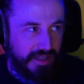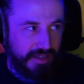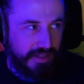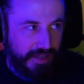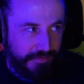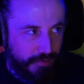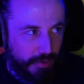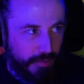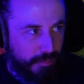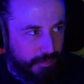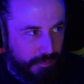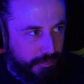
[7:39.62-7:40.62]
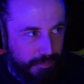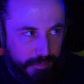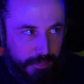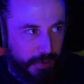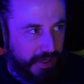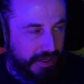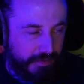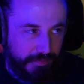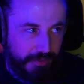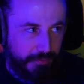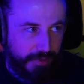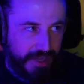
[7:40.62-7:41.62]
if you're putting
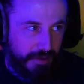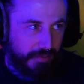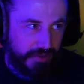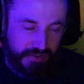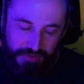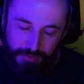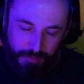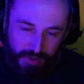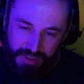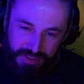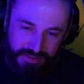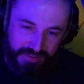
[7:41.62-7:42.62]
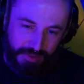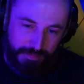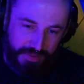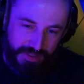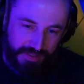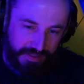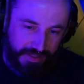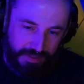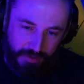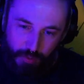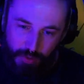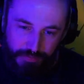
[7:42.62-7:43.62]
3 hours work into something,
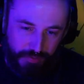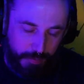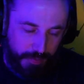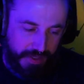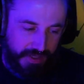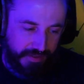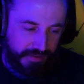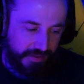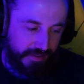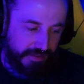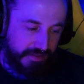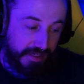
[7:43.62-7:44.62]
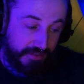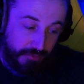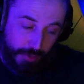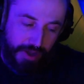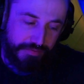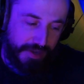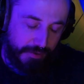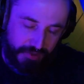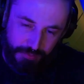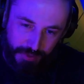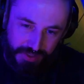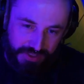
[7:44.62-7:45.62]
or if you're putting then 12
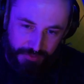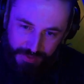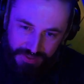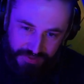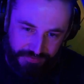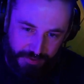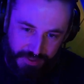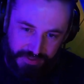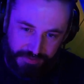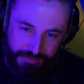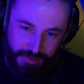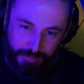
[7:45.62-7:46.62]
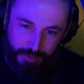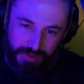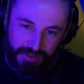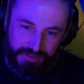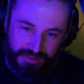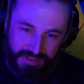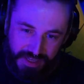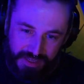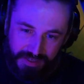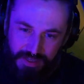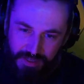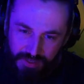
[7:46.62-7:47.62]
hours work into it, it's a very different product at the end.